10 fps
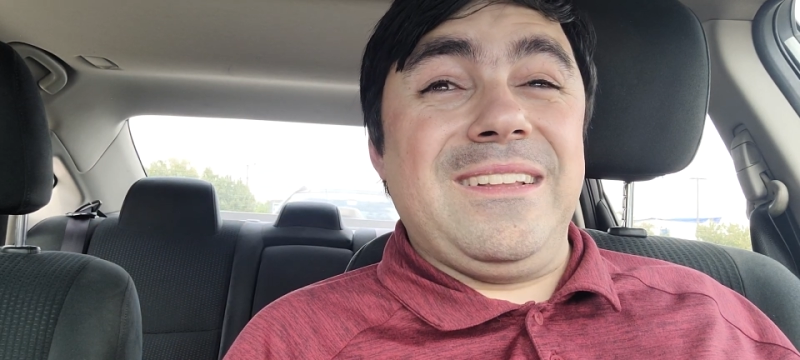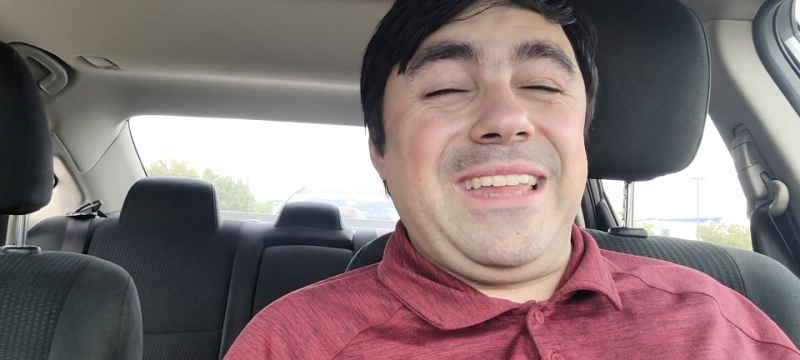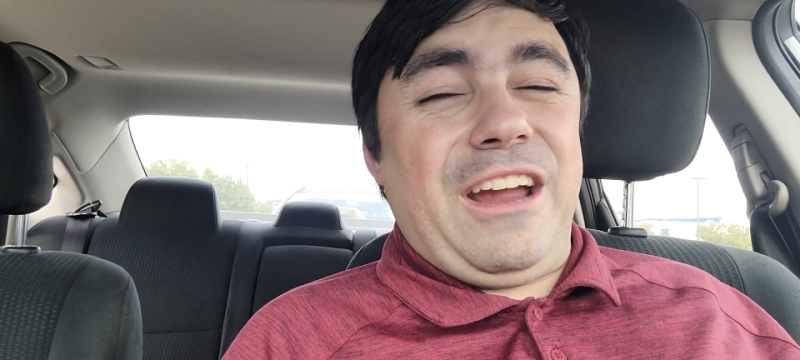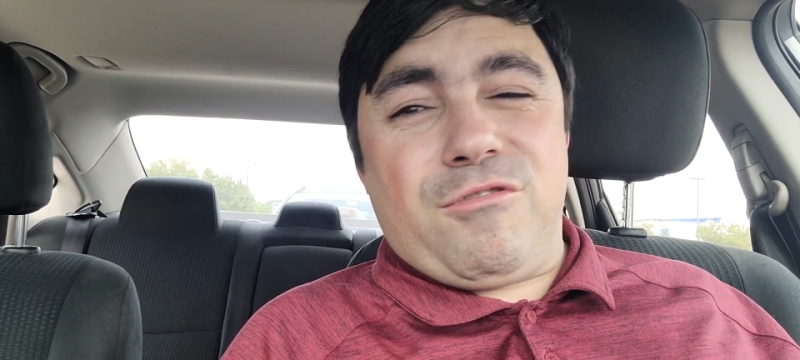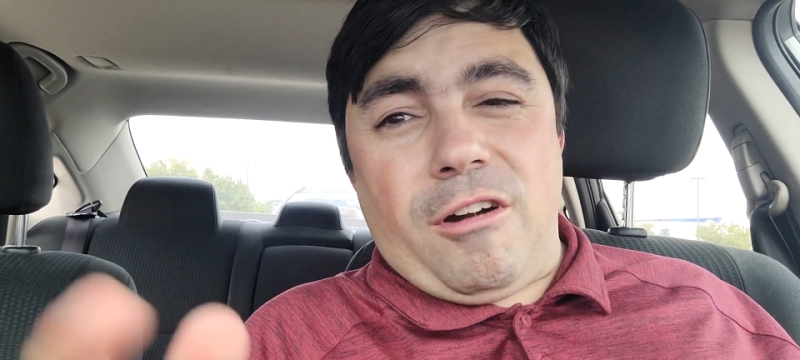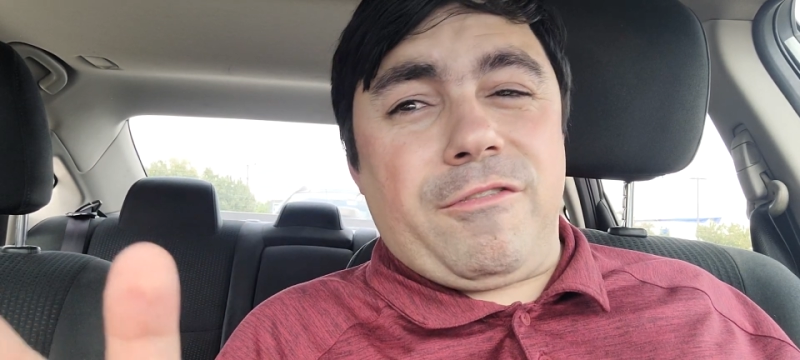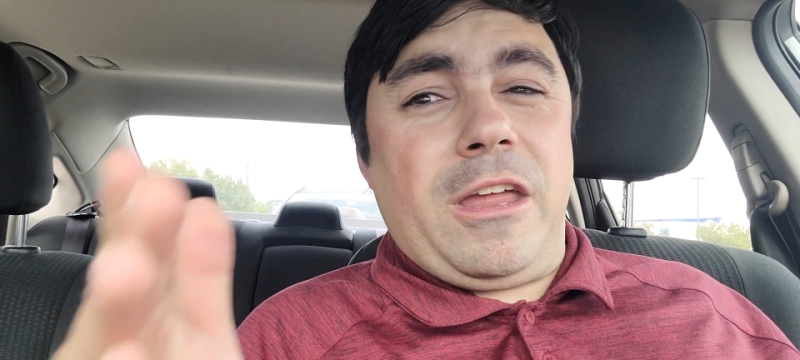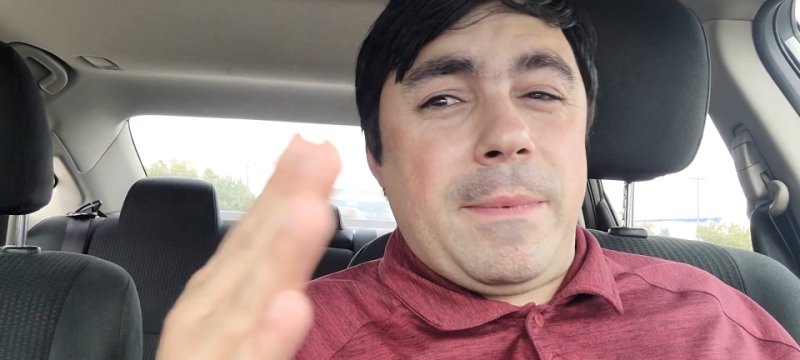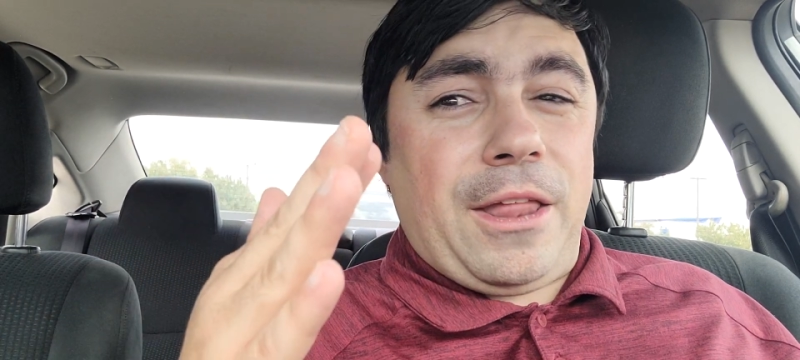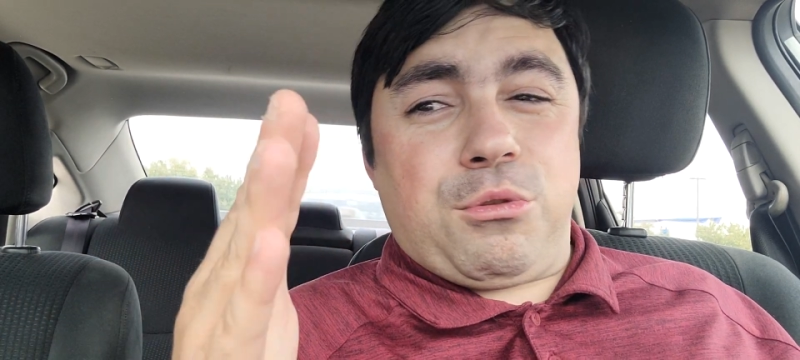They have
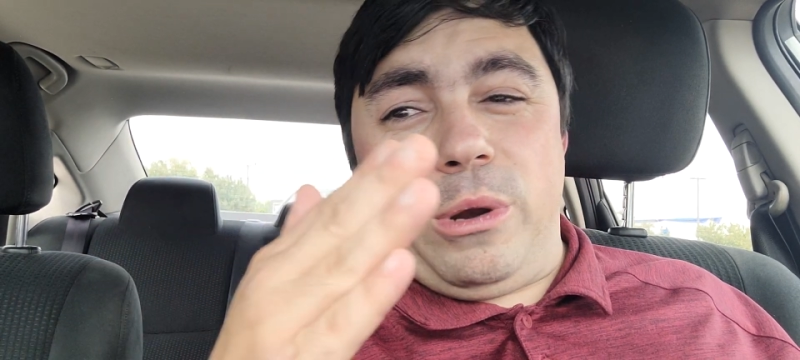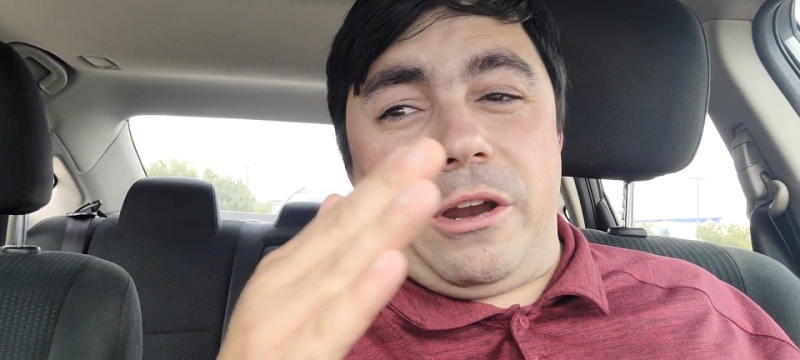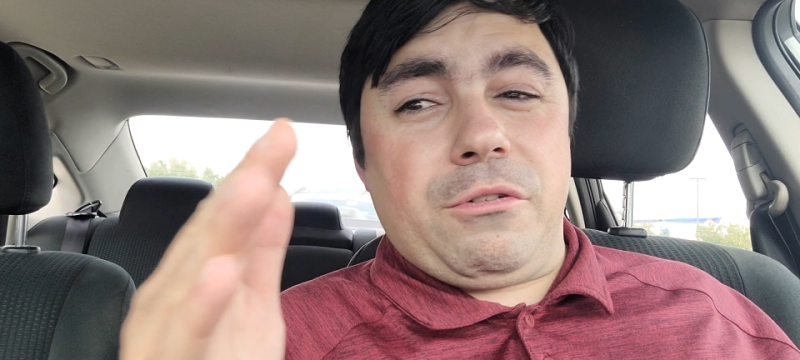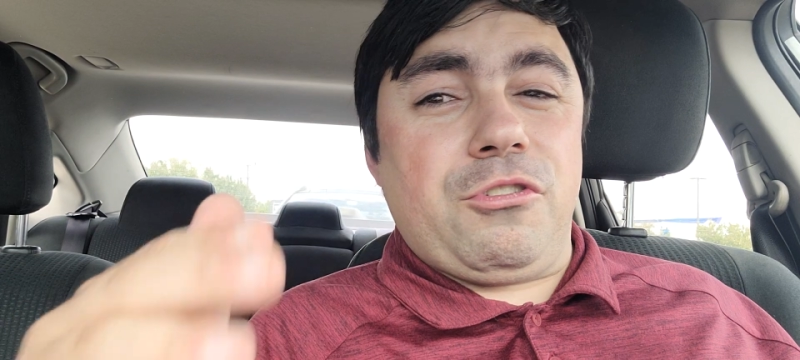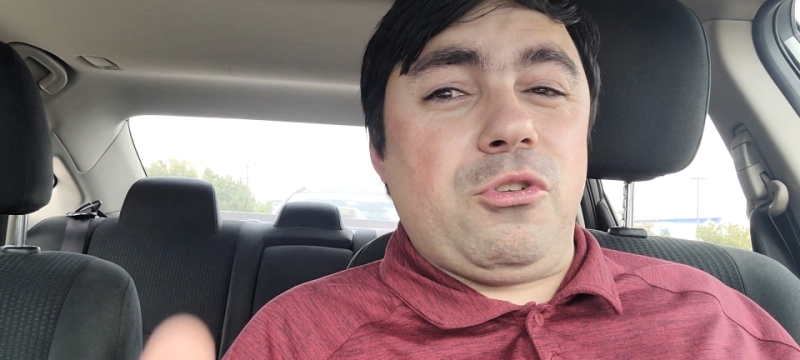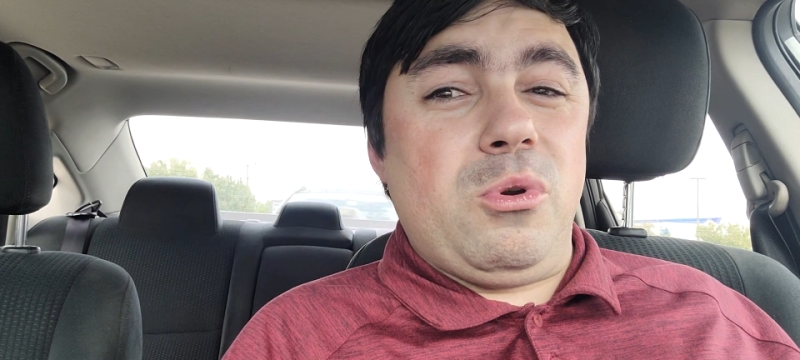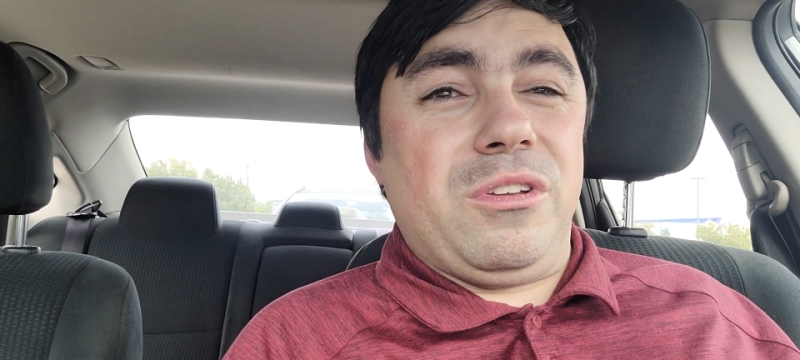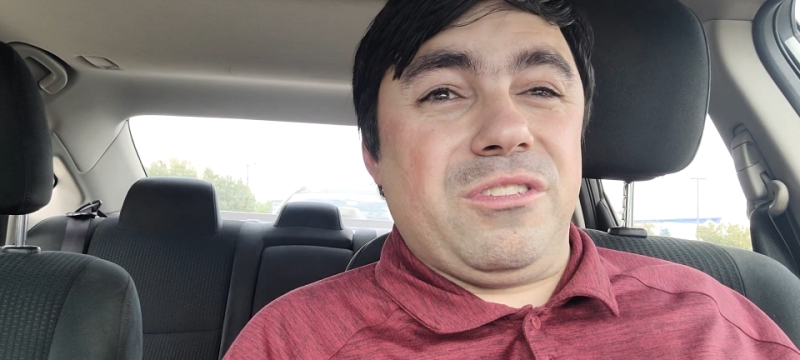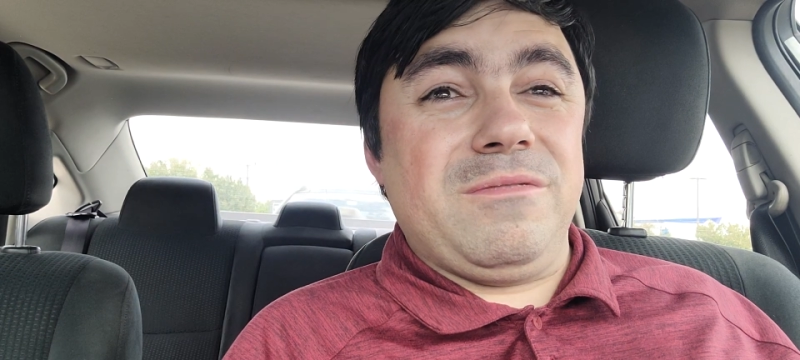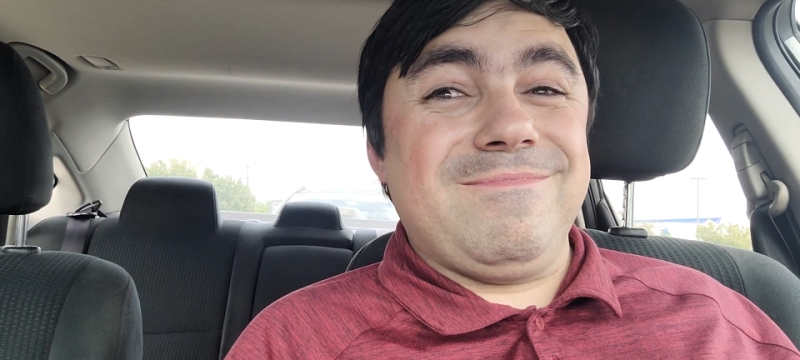roughly about 300
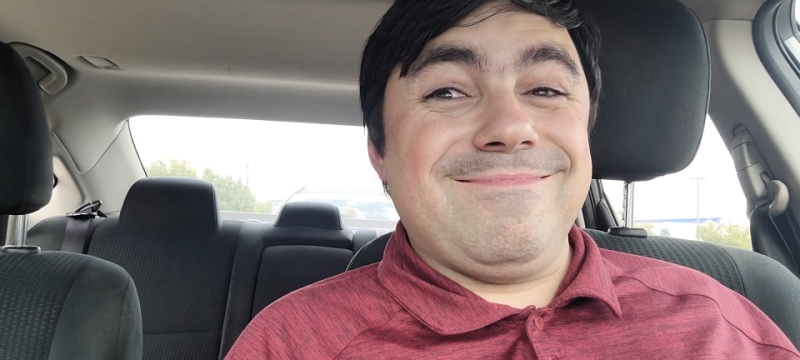students.